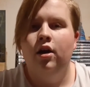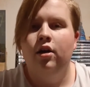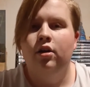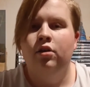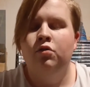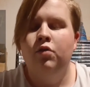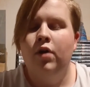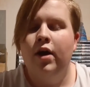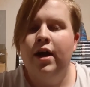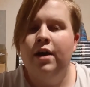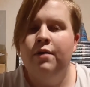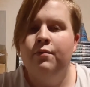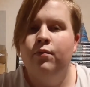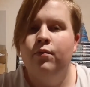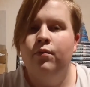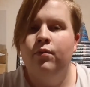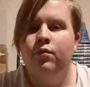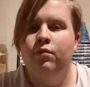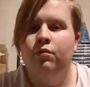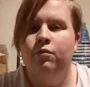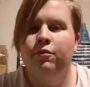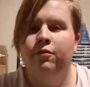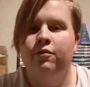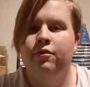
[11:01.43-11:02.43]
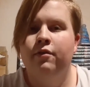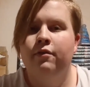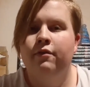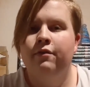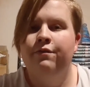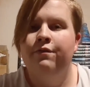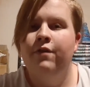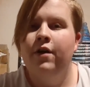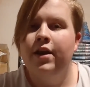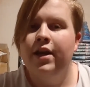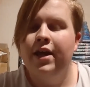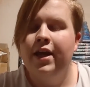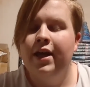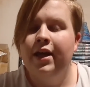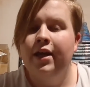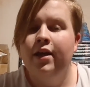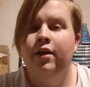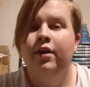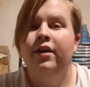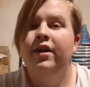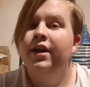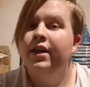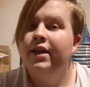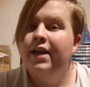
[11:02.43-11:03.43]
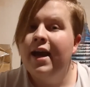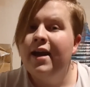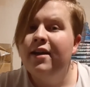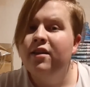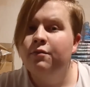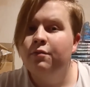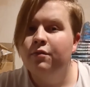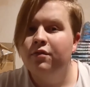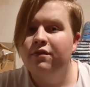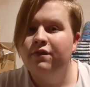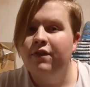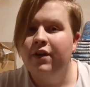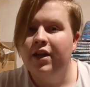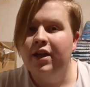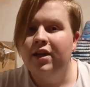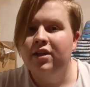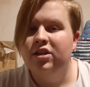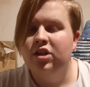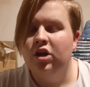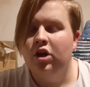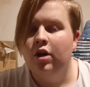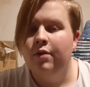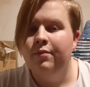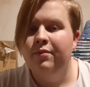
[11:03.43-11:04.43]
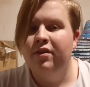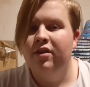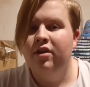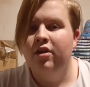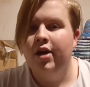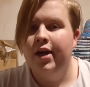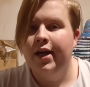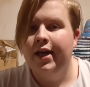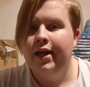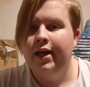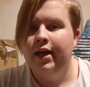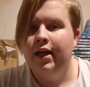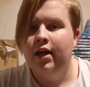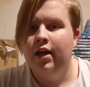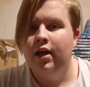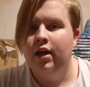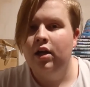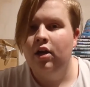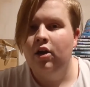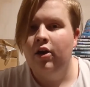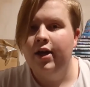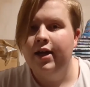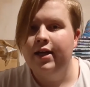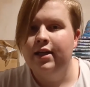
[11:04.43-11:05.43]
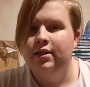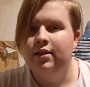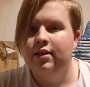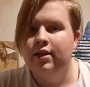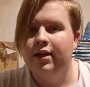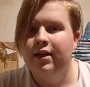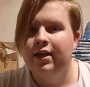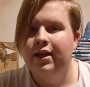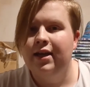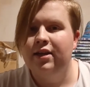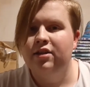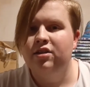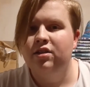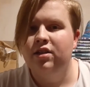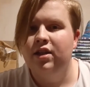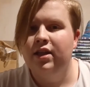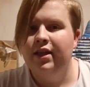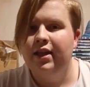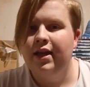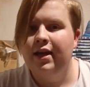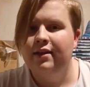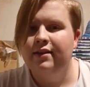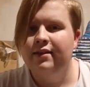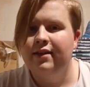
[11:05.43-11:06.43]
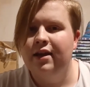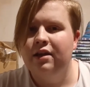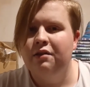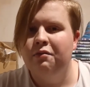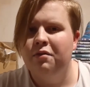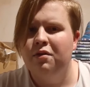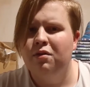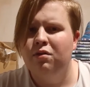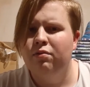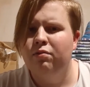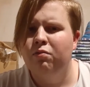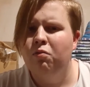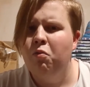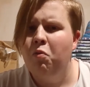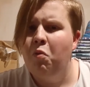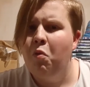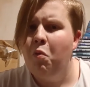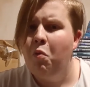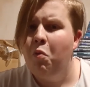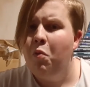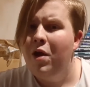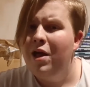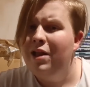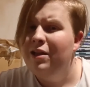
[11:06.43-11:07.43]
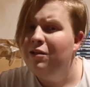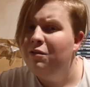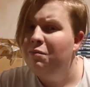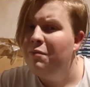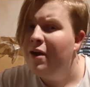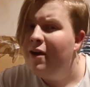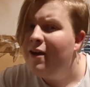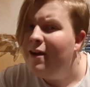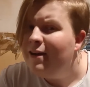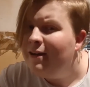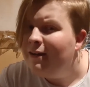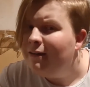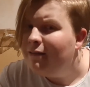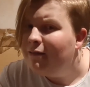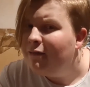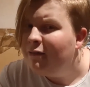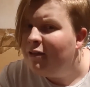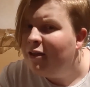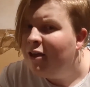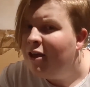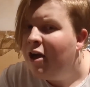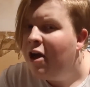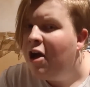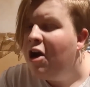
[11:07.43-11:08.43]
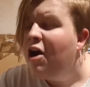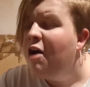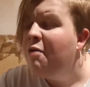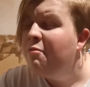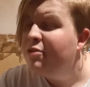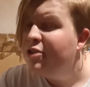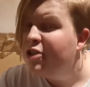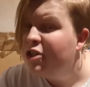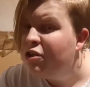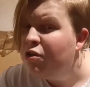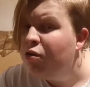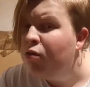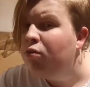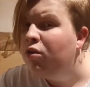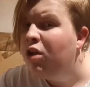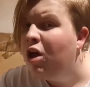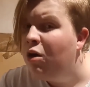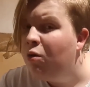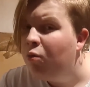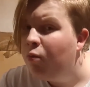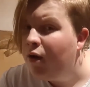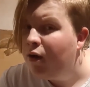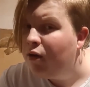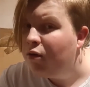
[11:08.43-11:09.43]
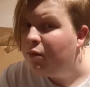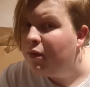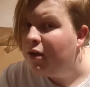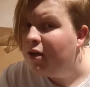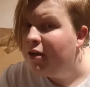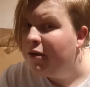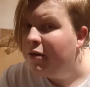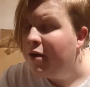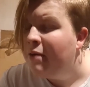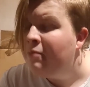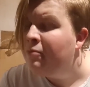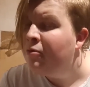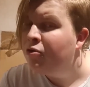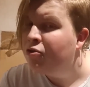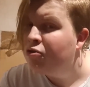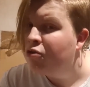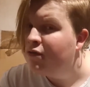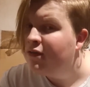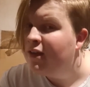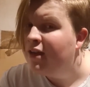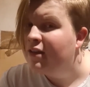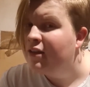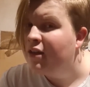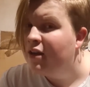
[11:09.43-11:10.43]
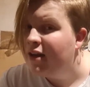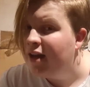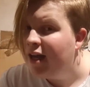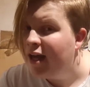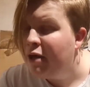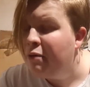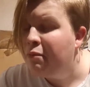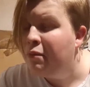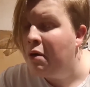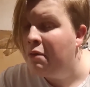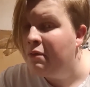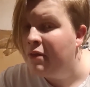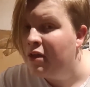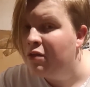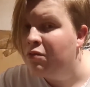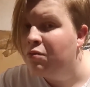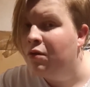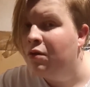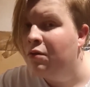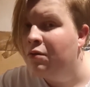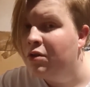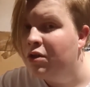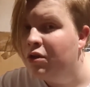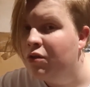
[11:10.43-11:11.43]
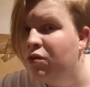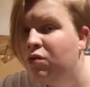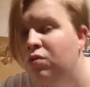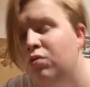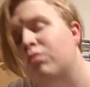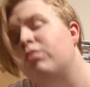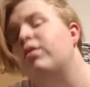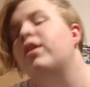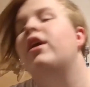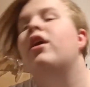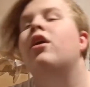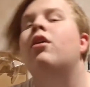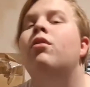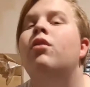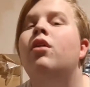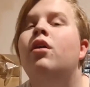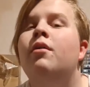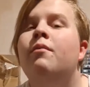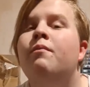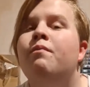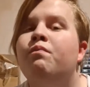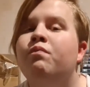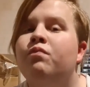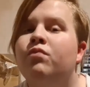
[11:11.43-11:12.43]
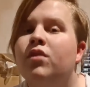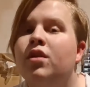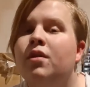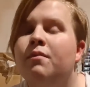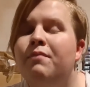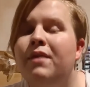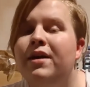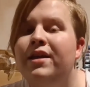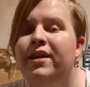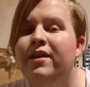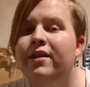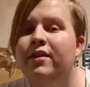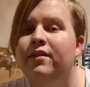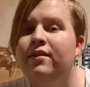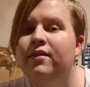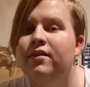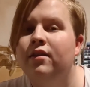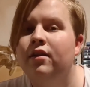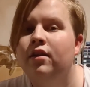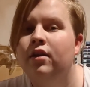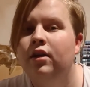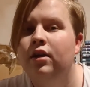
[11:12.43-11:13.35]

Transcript: Graham was funny, Yaz was funny at times, and I liked the connection that Yaz had with Wilma. I'm going to call her Wilma. I'm not sure if that's her name, but that's what I'm going to call the Benny's,